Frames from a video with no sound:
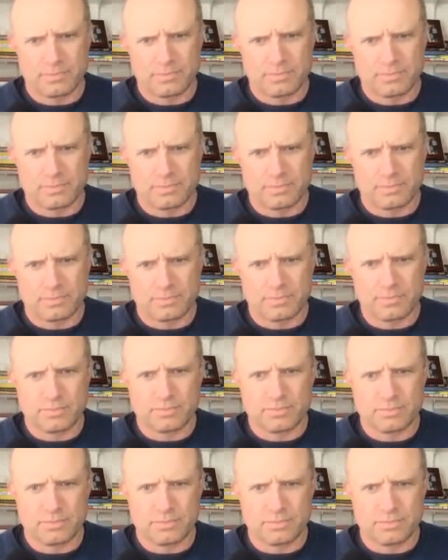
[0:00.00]

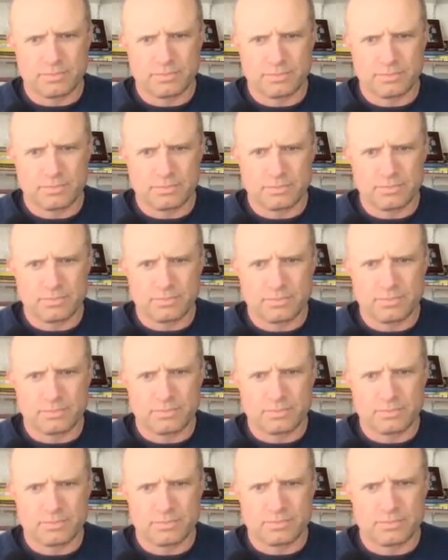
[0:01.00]

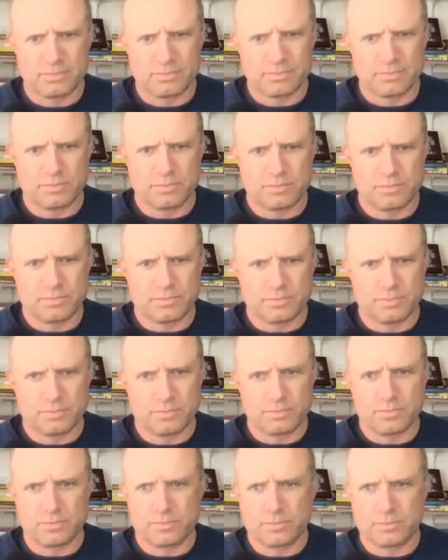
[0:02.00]

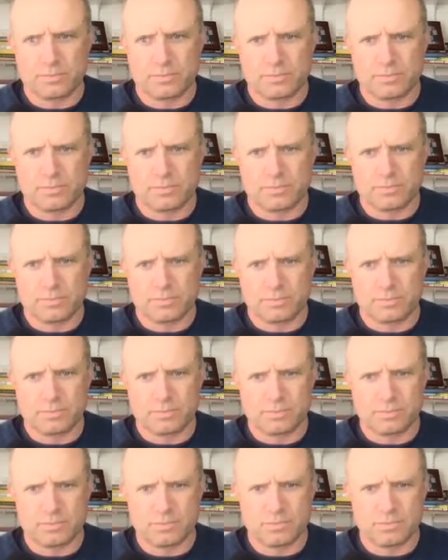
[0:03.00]

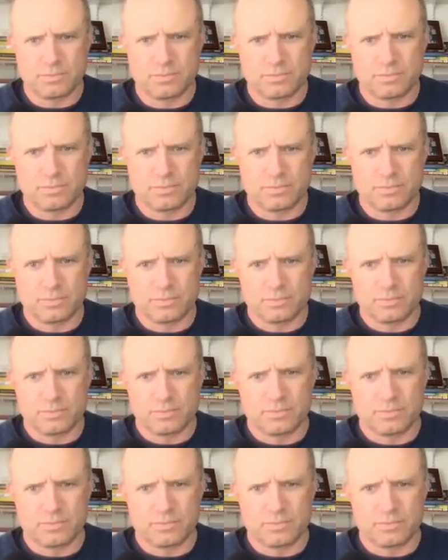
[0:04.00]
No words are spoken by the person on screen.